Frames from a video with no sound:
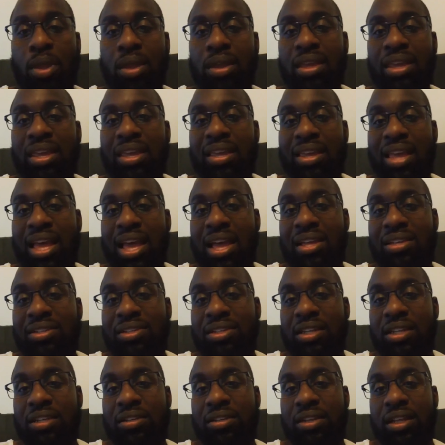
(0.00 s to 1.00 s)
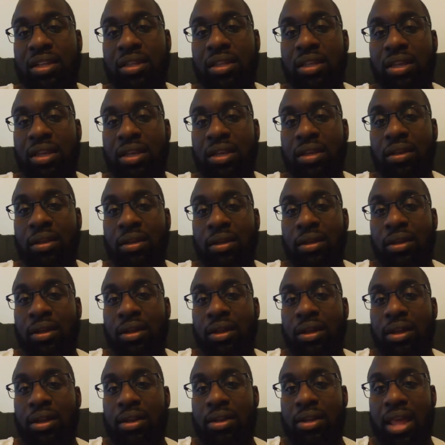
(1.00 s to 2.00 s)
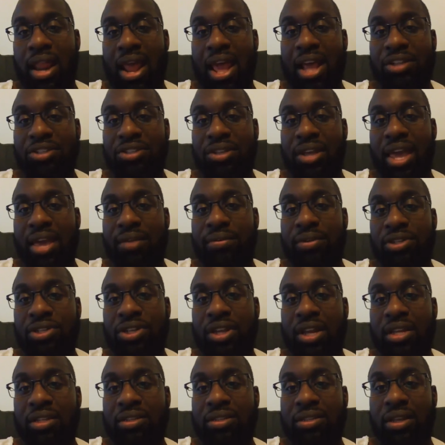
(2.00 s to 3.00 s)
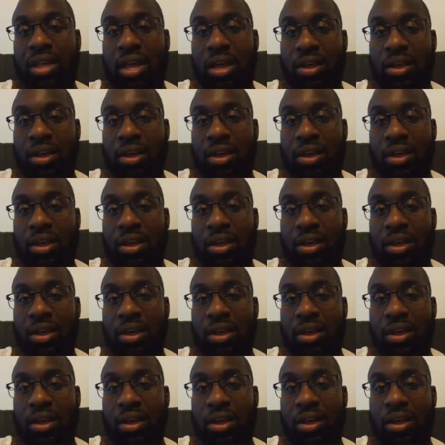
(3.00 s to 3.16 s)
and get guys in the D League that actually have a chance